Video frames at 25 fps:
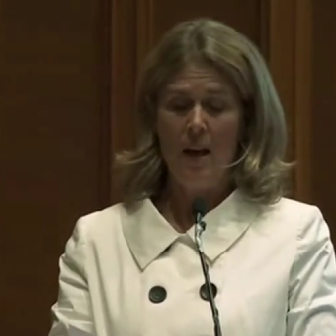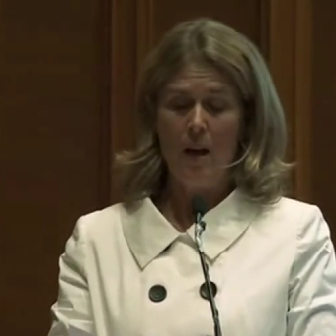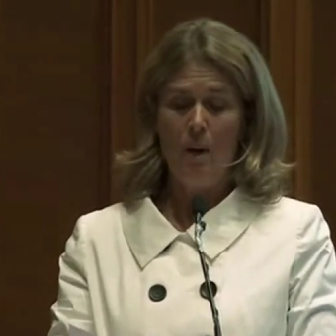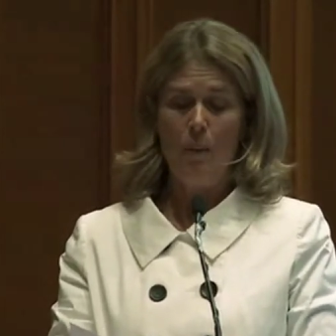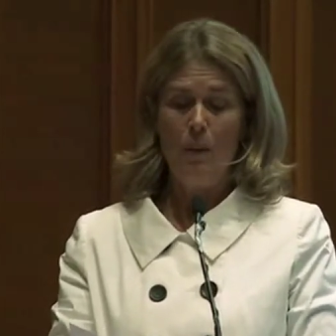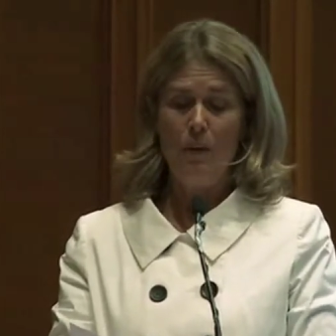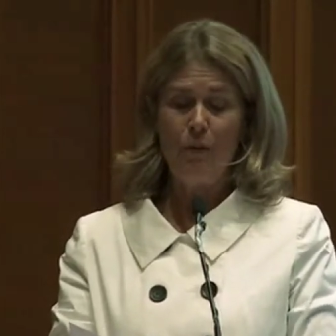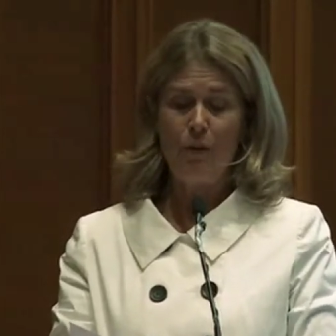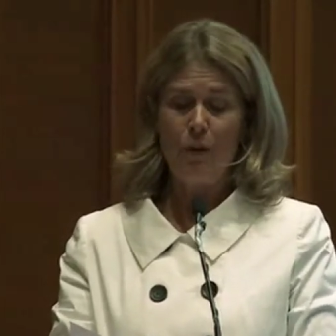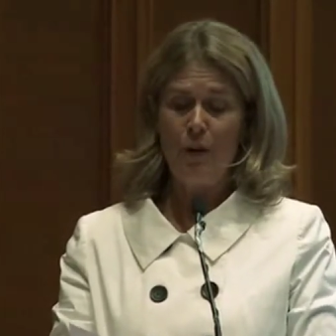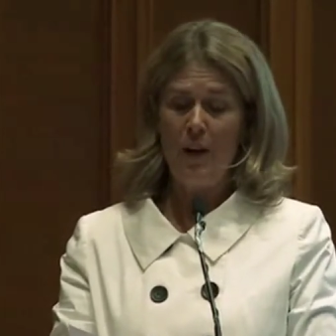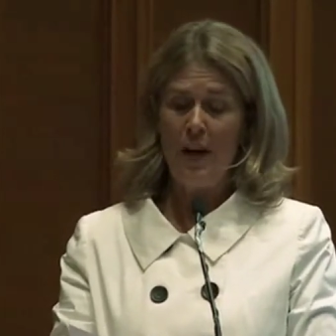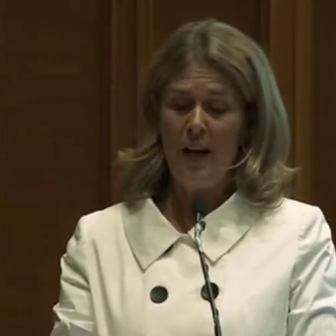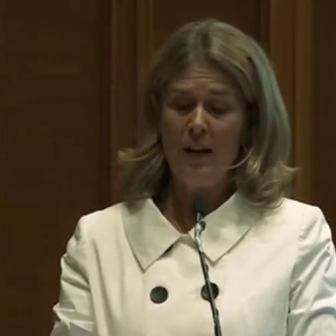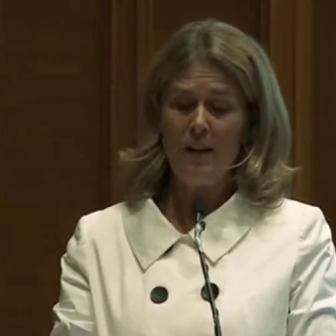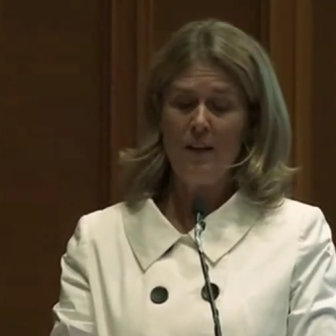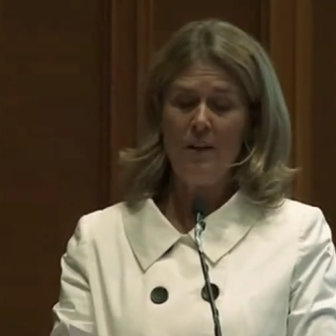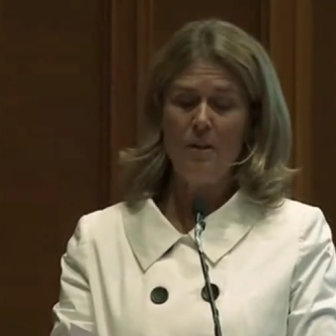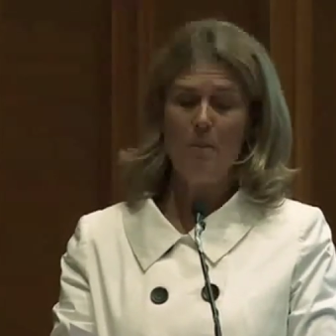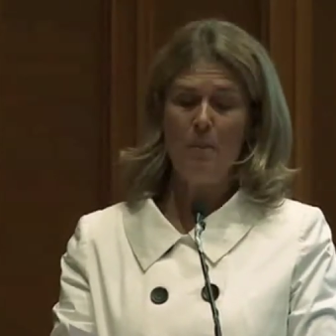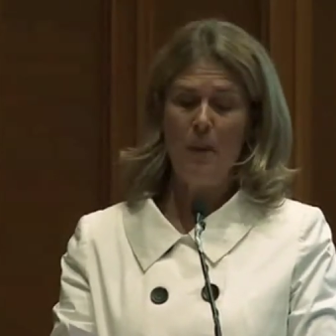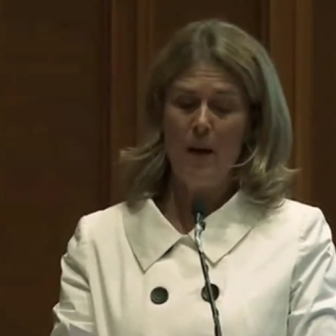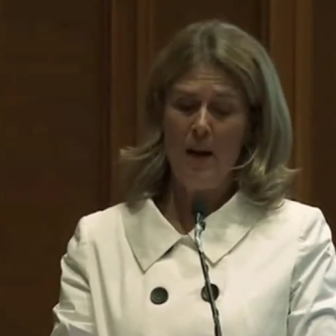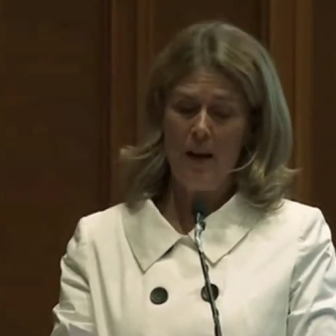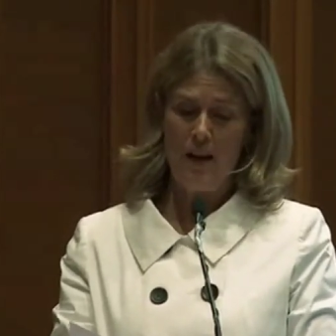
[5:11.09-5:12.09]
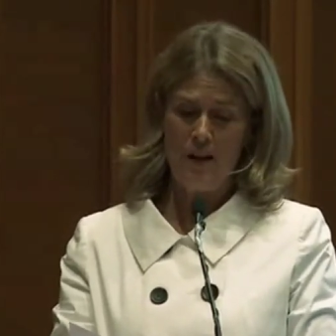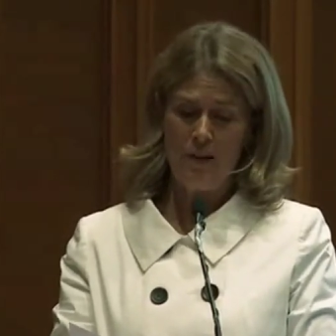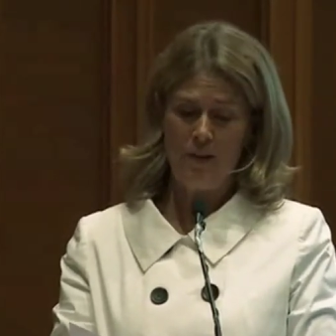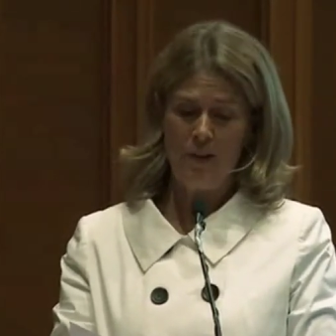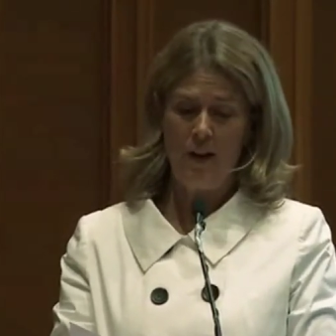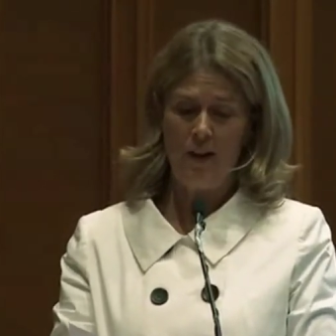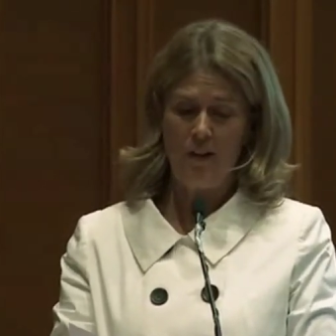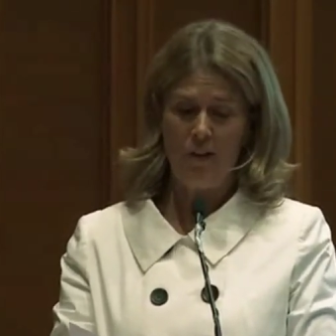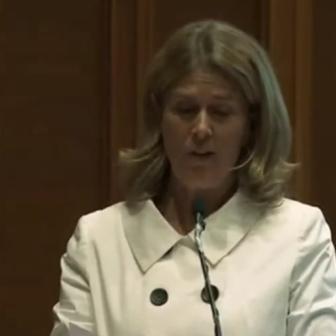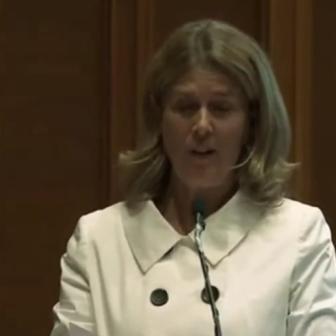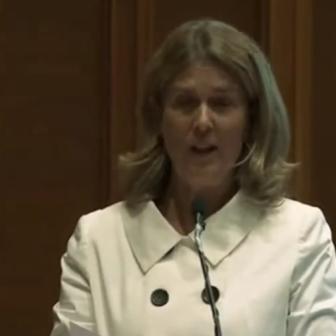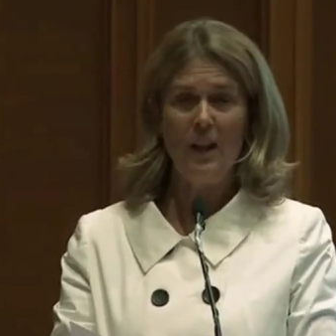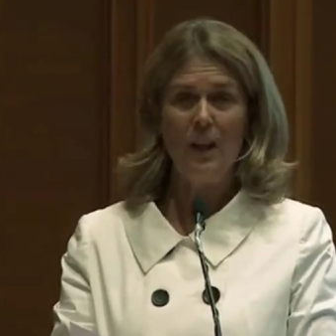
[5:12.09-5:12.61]
We've created the
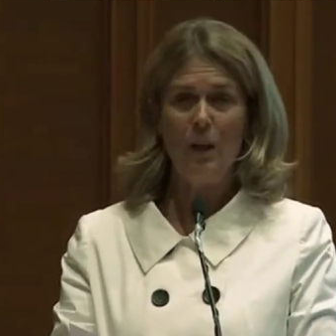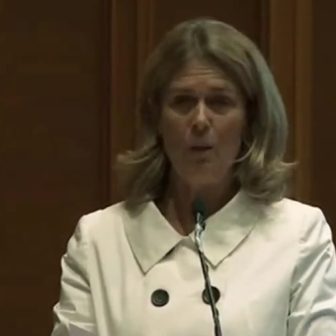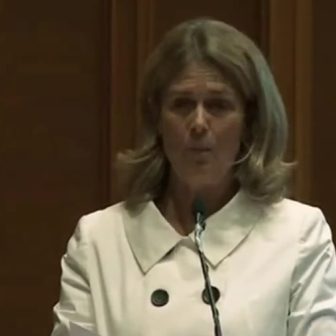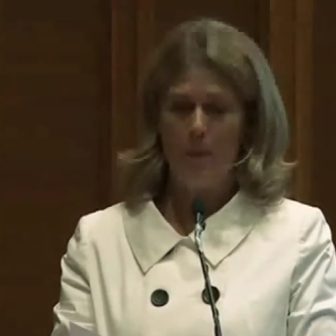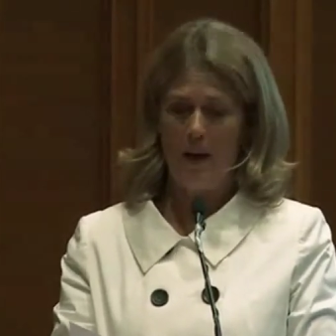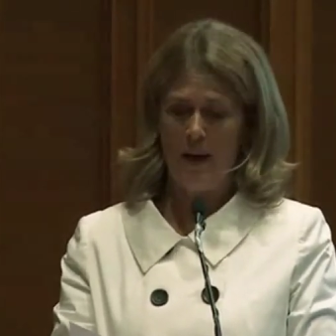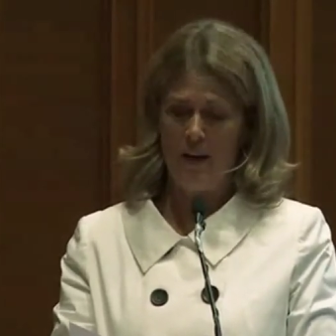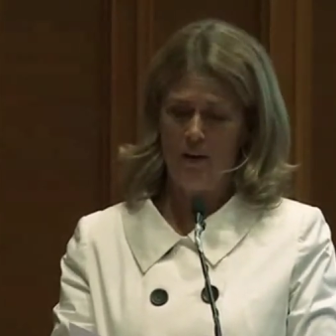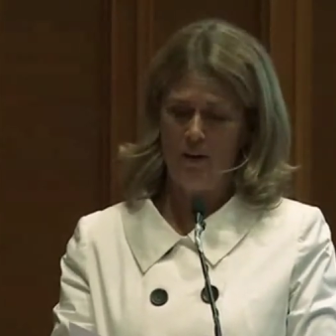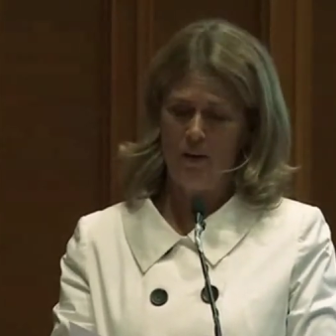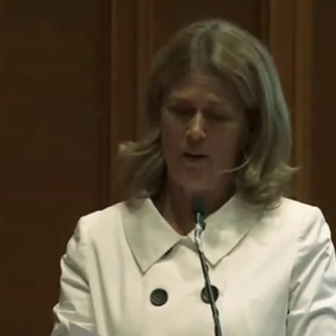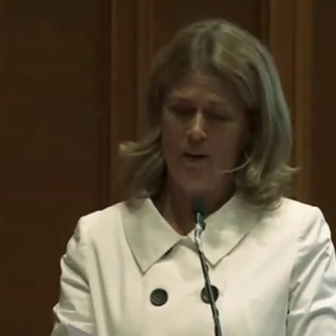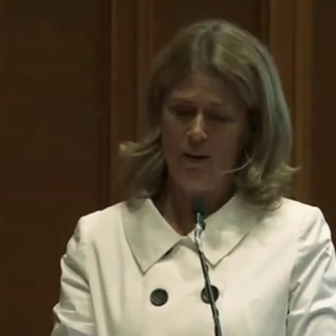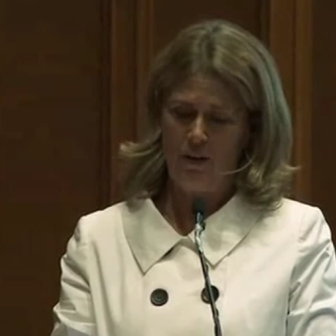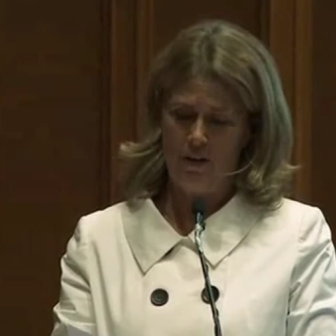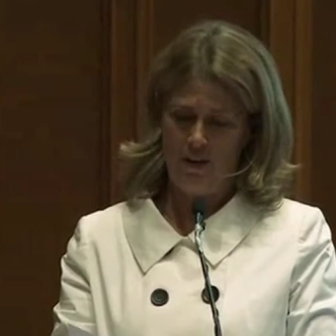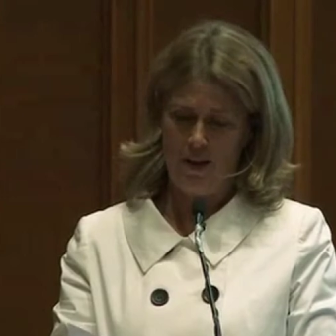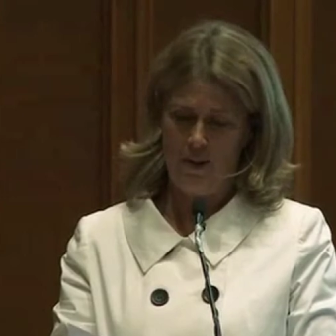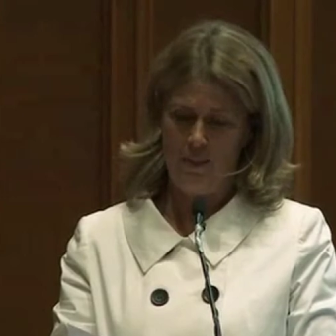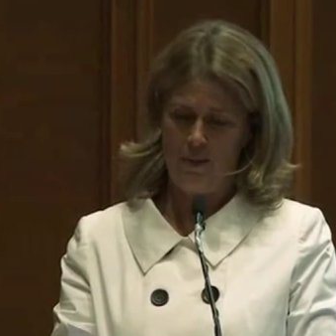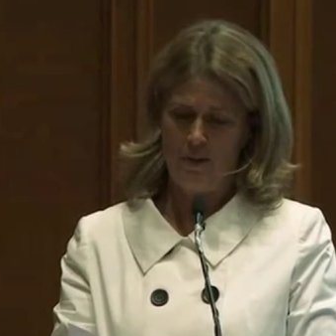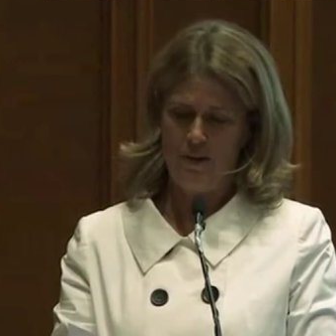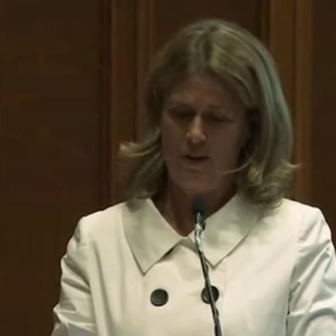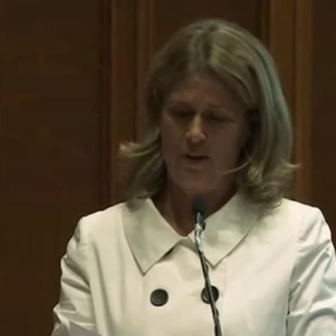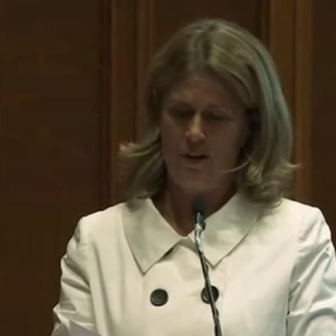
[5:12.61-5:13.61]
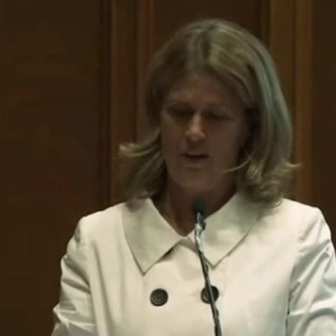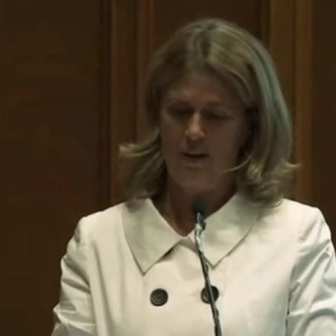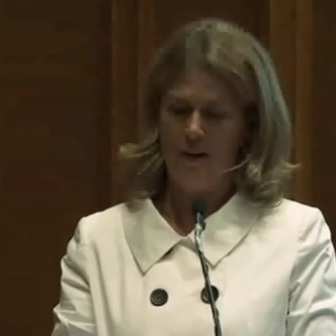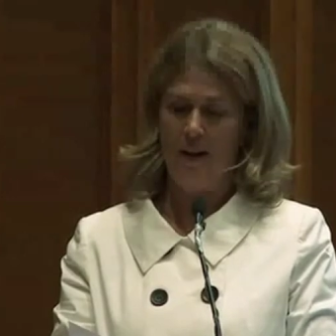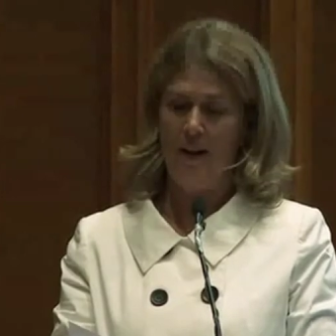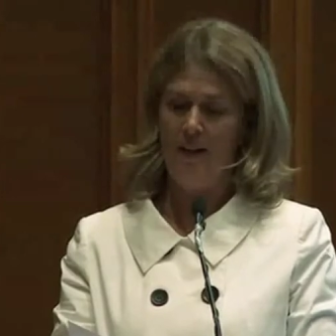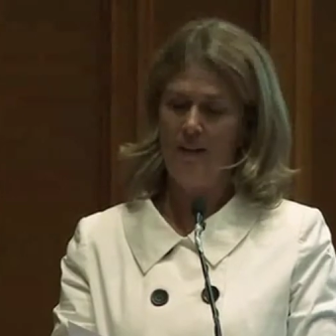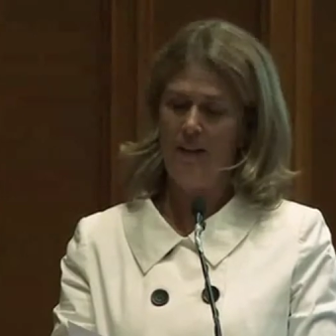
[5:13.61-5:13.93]
Bioscience Incubator in Thebarton,